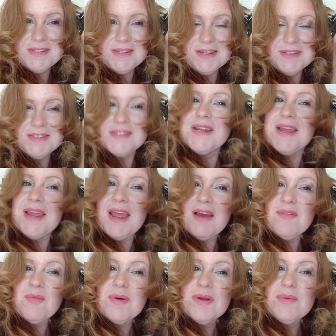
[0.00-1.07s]
nice that I
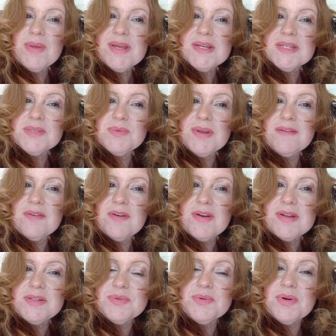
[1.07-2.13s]
have one because whenever I
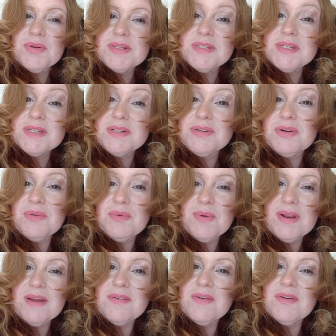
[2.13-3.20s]
do go to dinner or
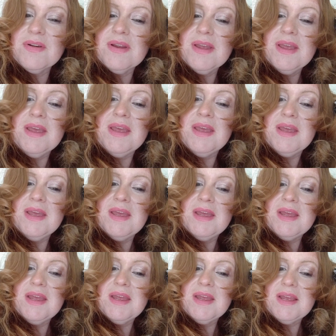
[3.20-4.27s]
whatever,
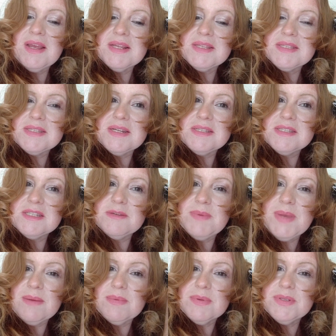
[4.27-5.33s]
it's nice to
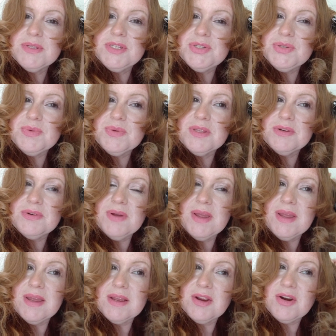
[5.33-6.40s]
be able to do a little
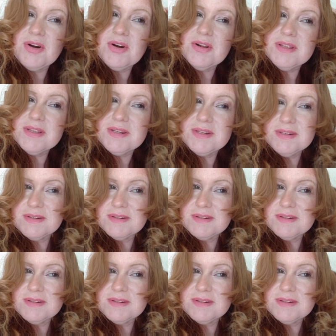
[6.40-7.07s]
curling.